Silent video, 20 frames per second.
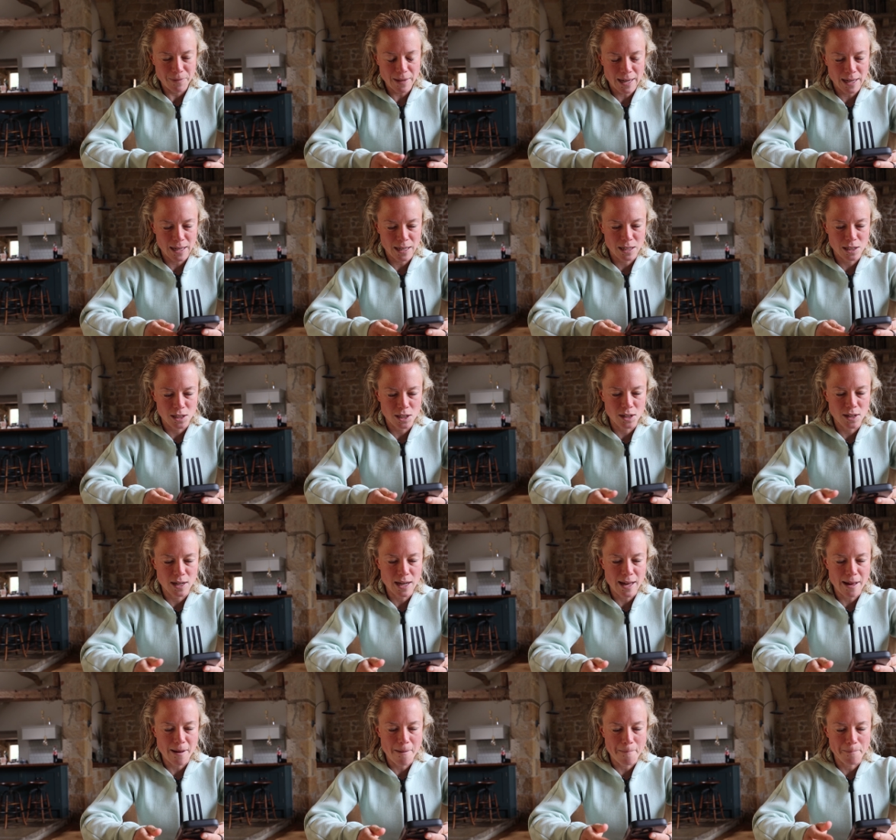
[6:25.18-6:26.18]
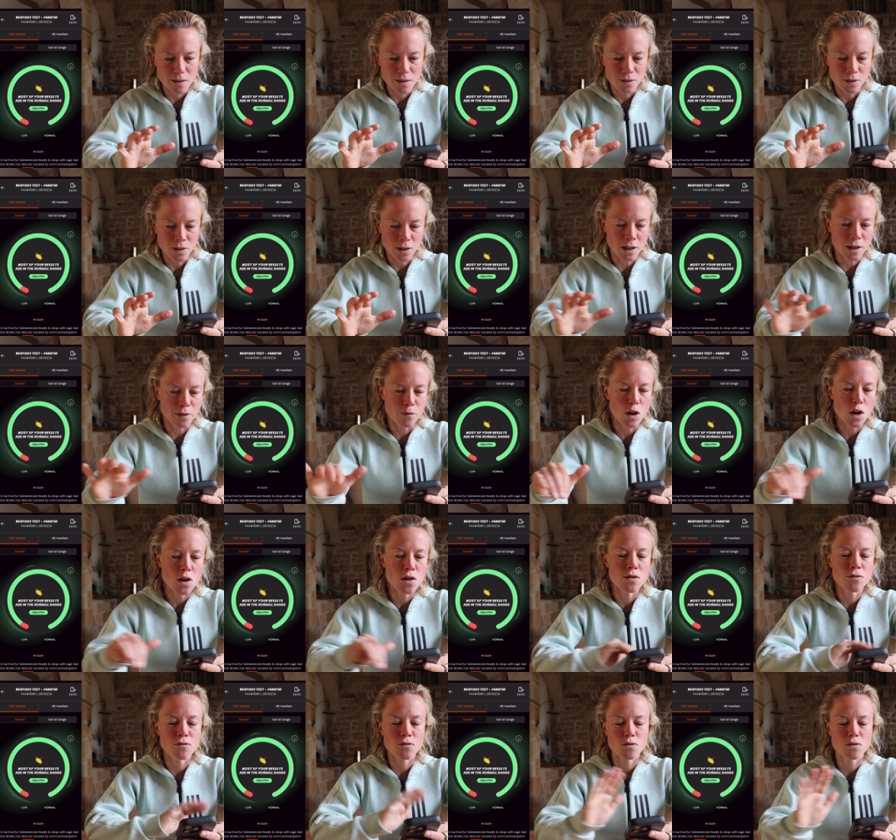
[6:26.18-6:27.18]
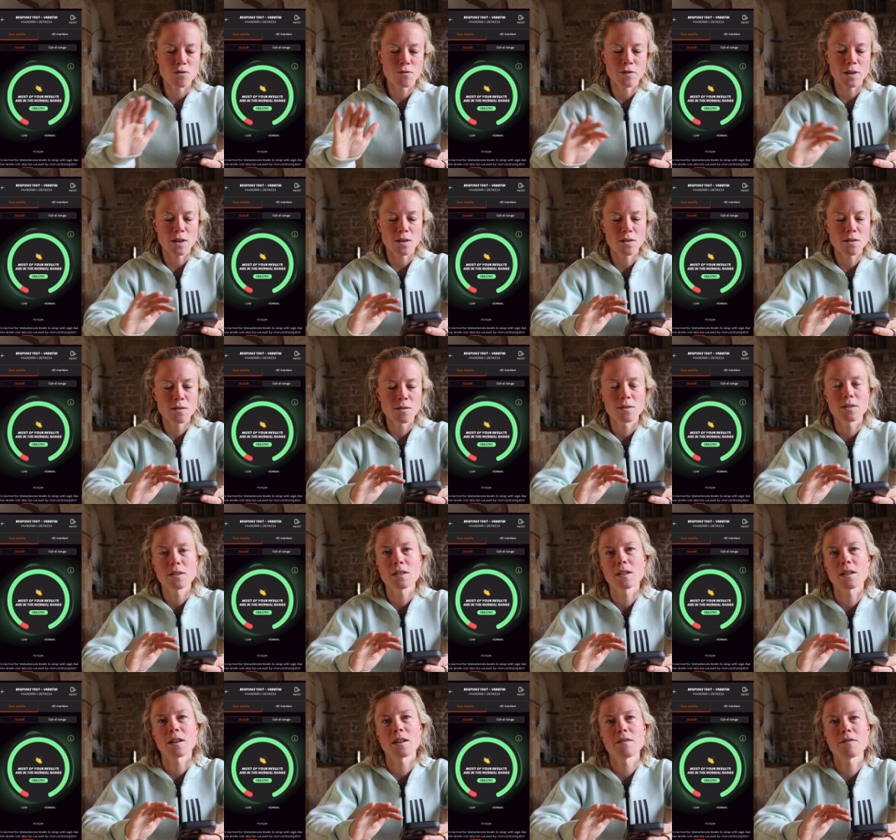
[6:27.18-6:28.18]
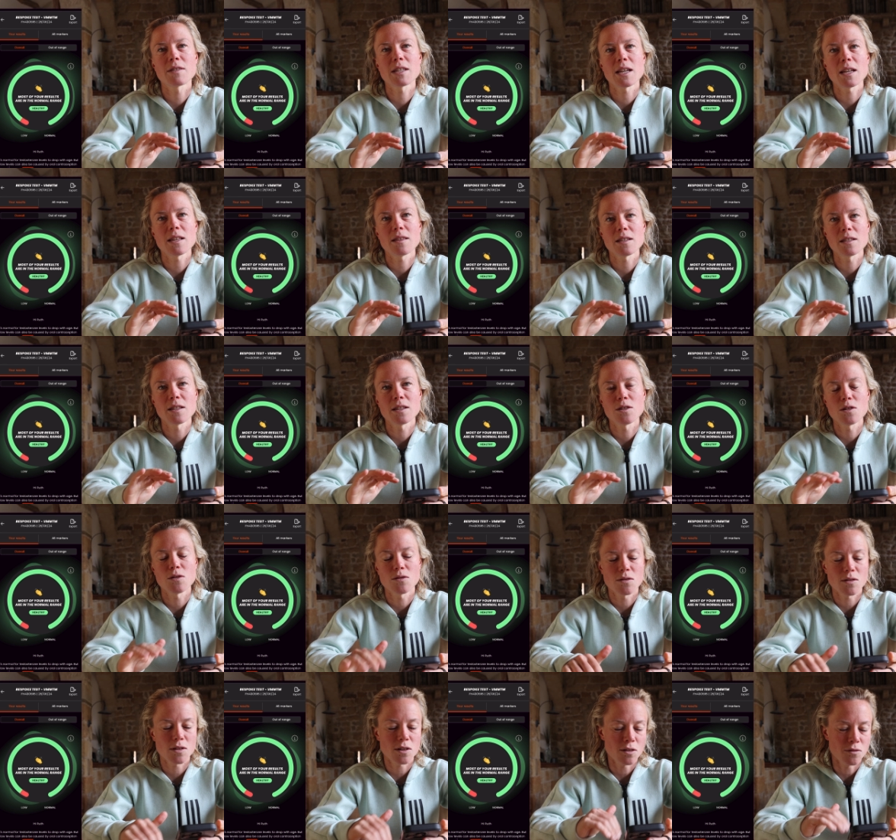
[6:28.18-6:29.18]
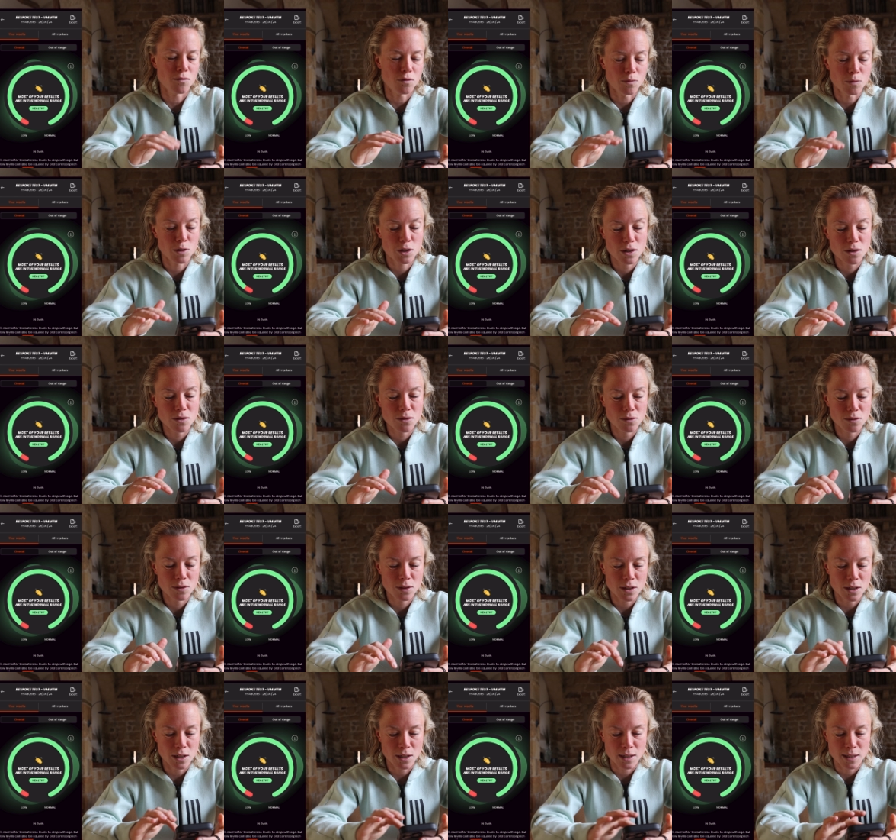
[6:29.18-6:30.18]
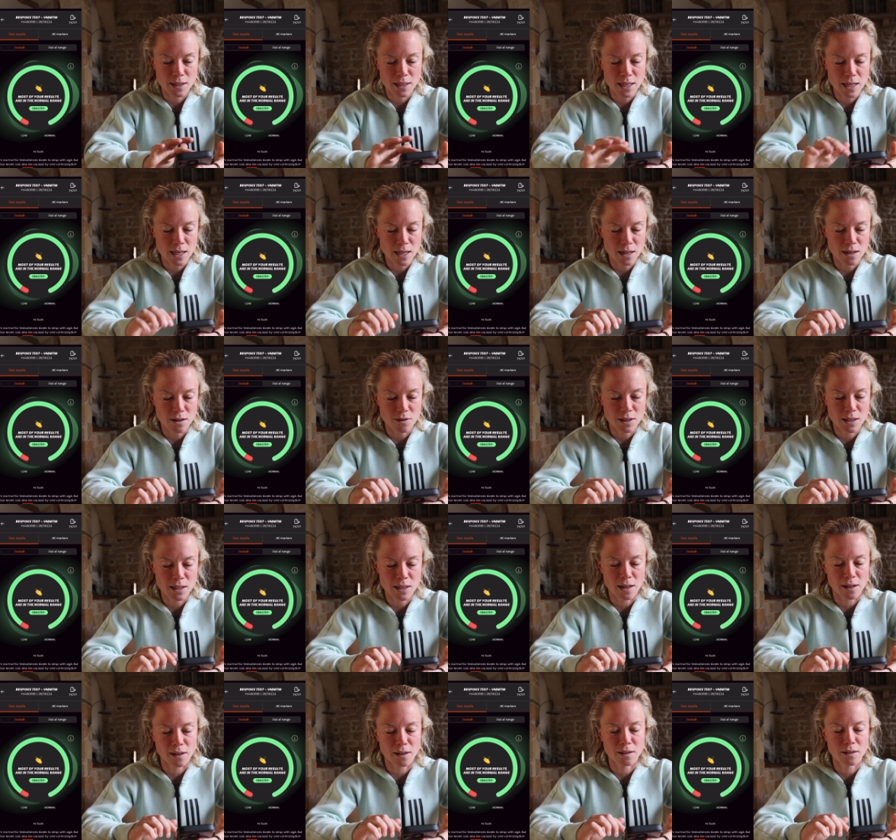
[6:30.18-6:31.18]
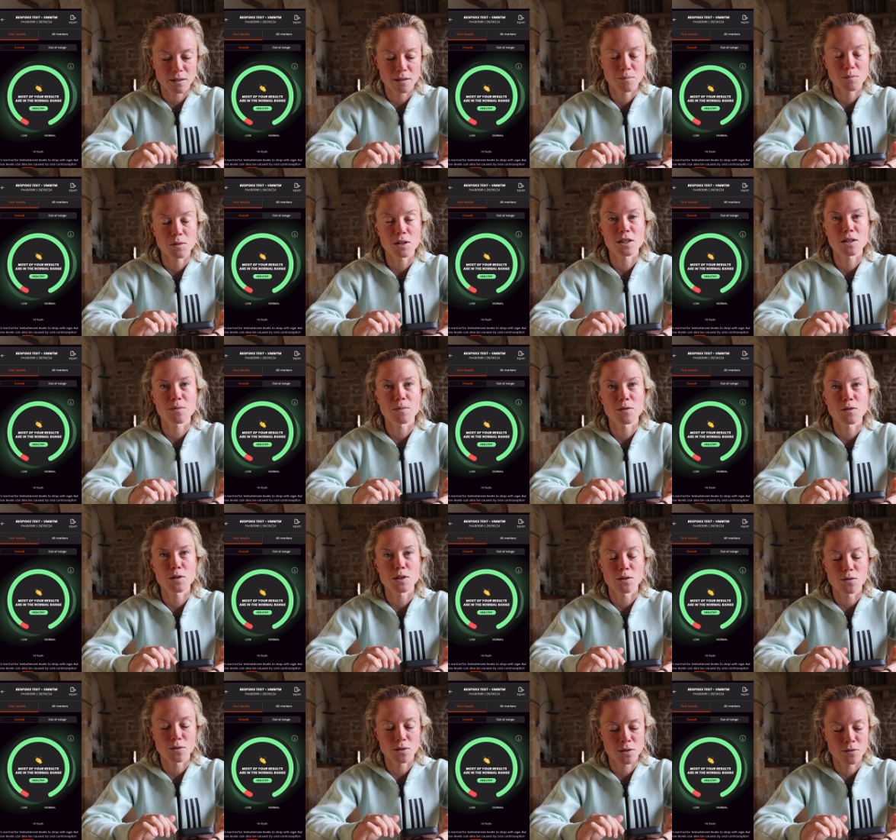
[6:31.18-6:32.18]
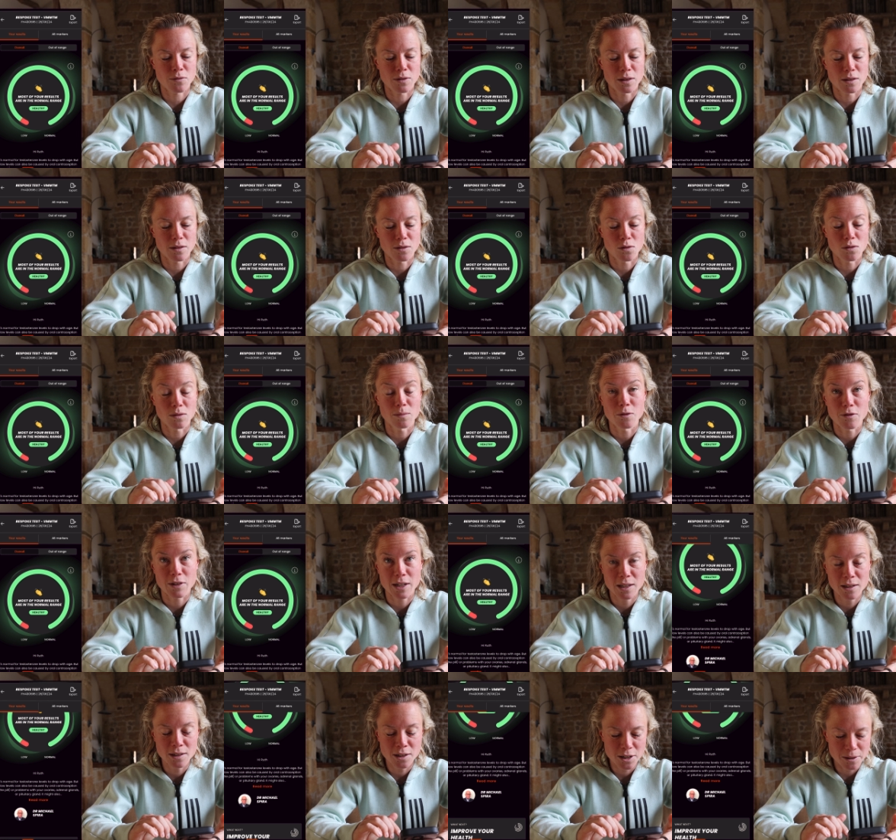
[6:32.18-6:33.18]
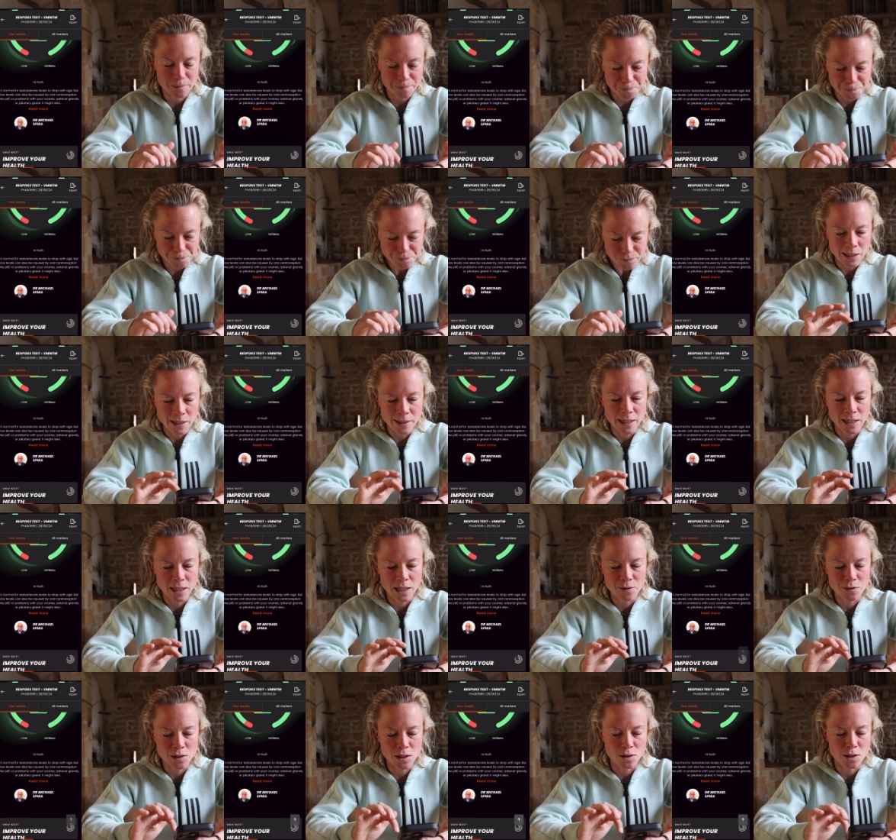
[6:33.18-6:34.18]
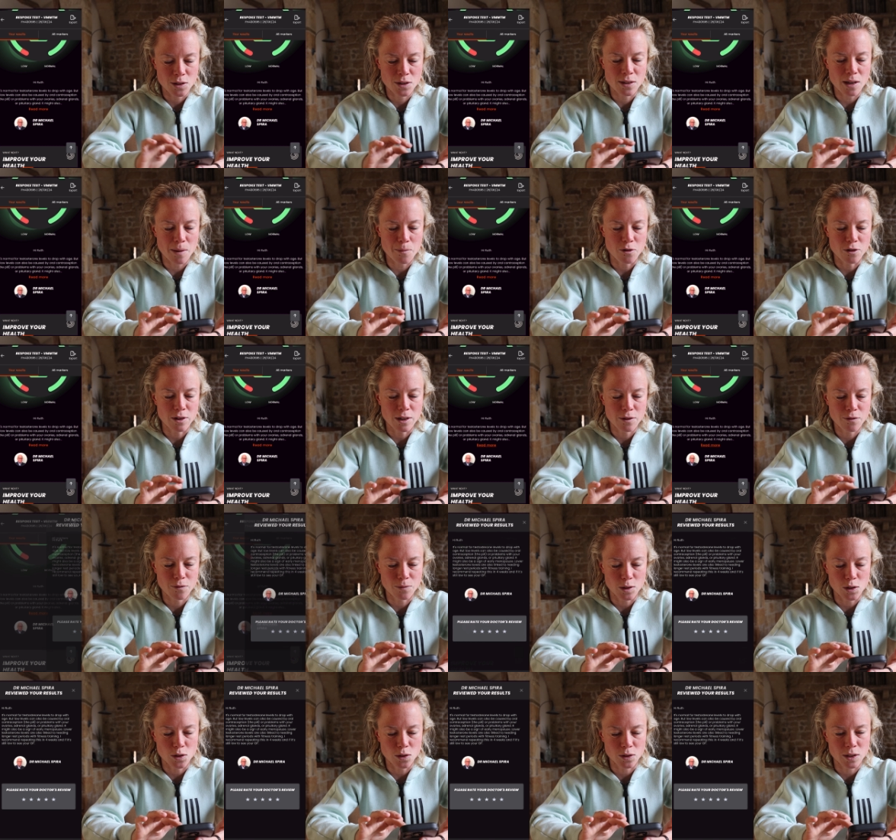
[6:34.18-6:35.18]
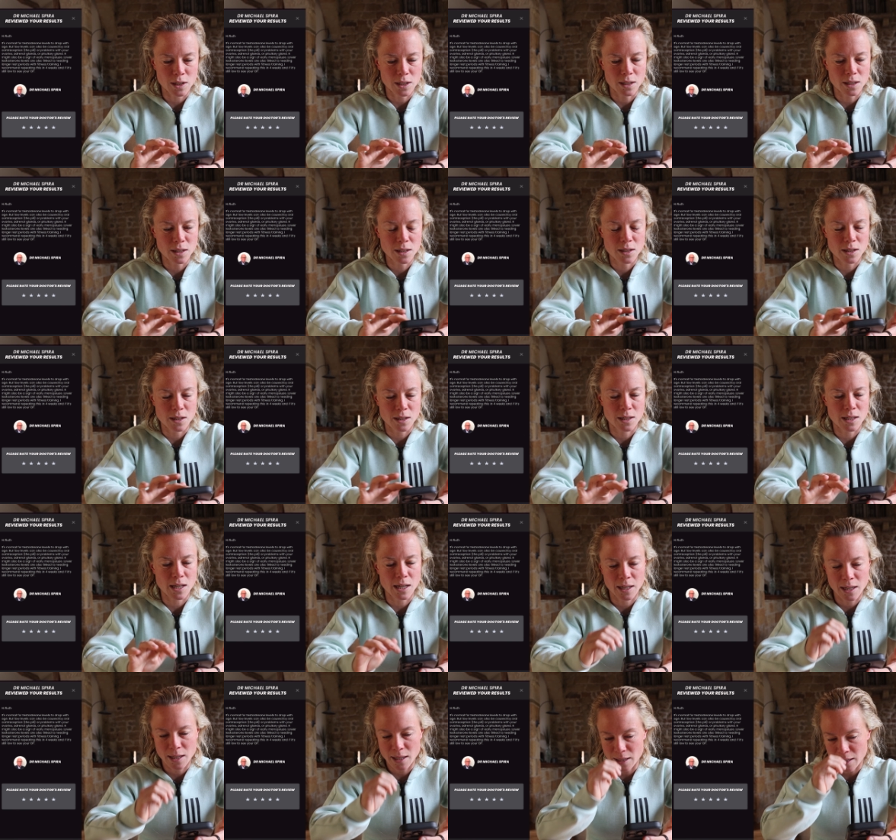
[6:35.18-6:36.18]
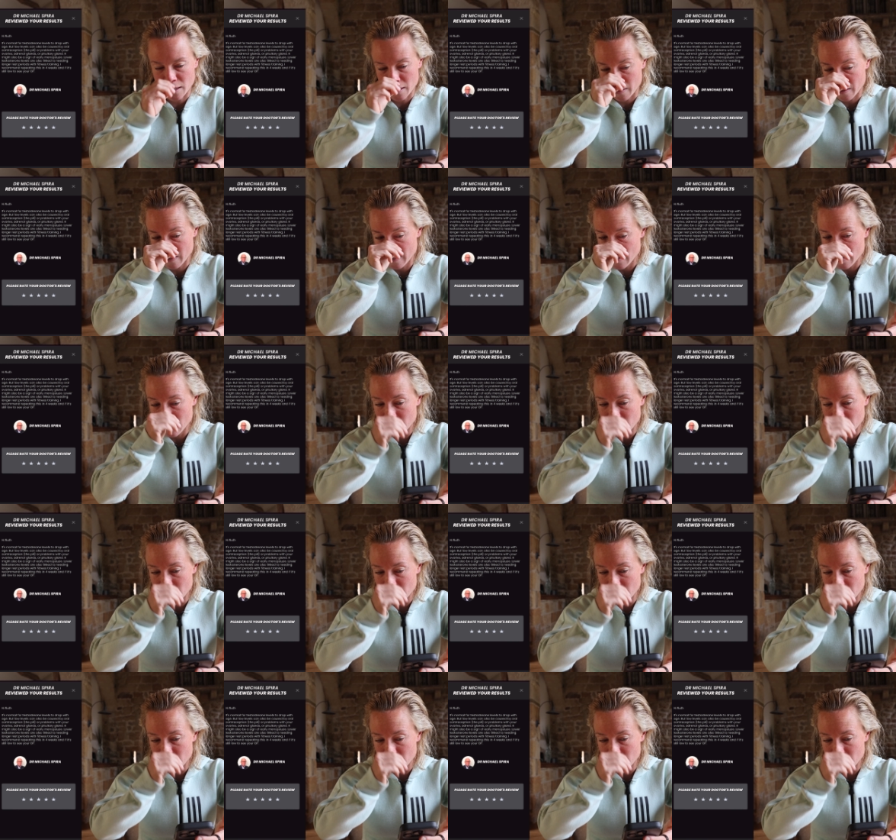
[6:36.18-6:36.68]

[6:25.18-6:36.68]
and you get the kind of overall view to kind of say this is your overall results. So you can see here it's saying most of my results are in the normal range. It then gives you the summary from the doctor. So it's saying here,